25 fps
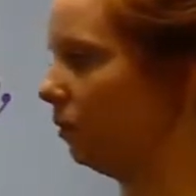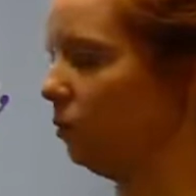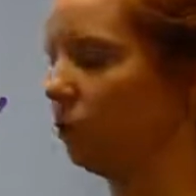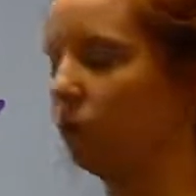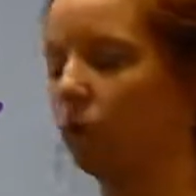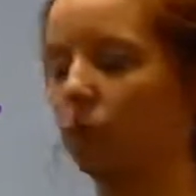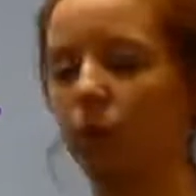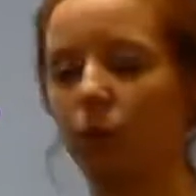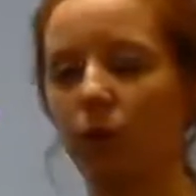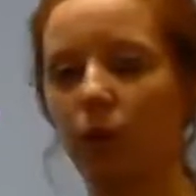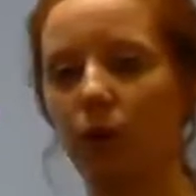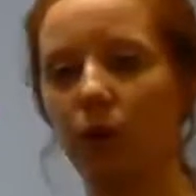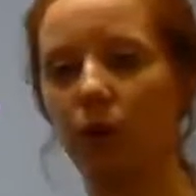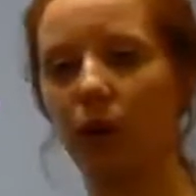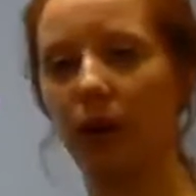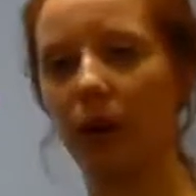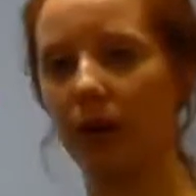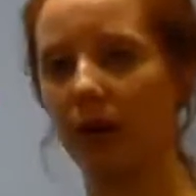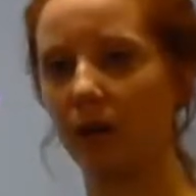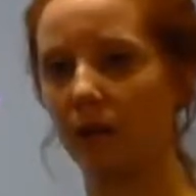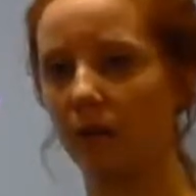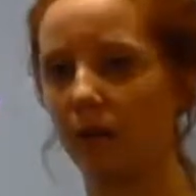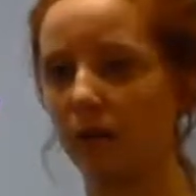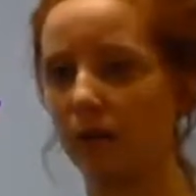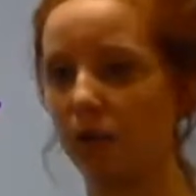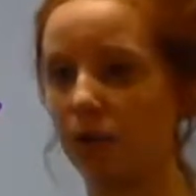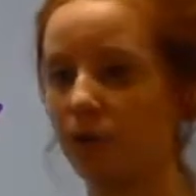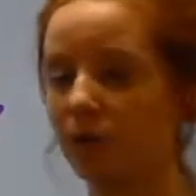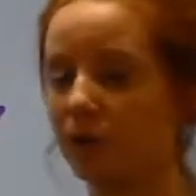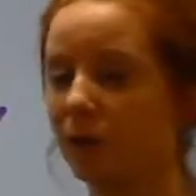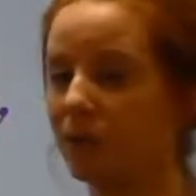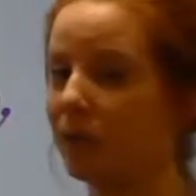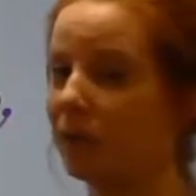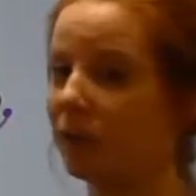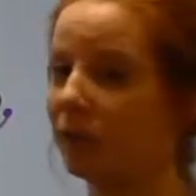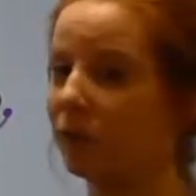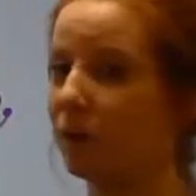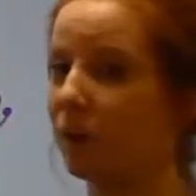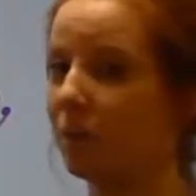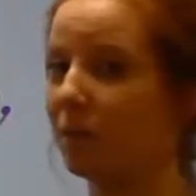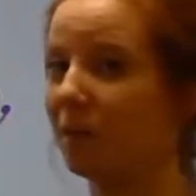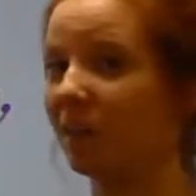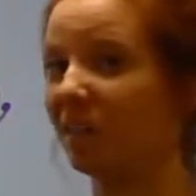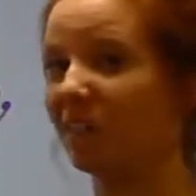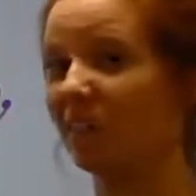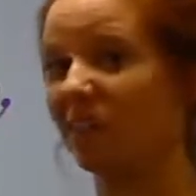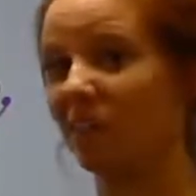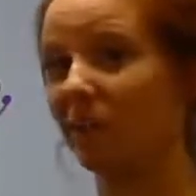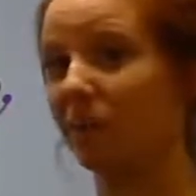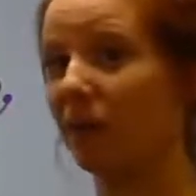your answer, and I'll do my best
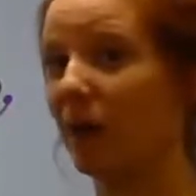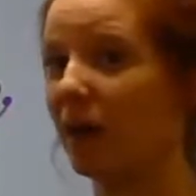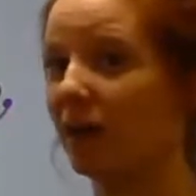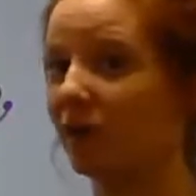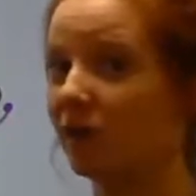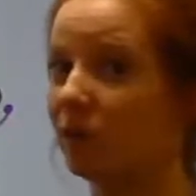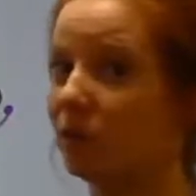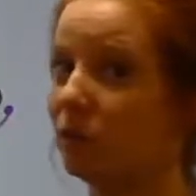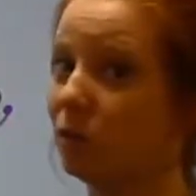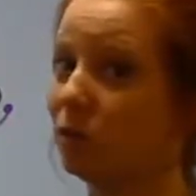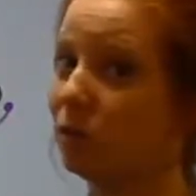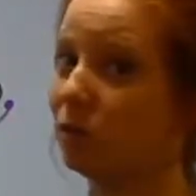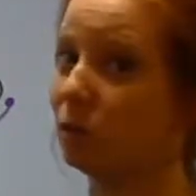to get back to you this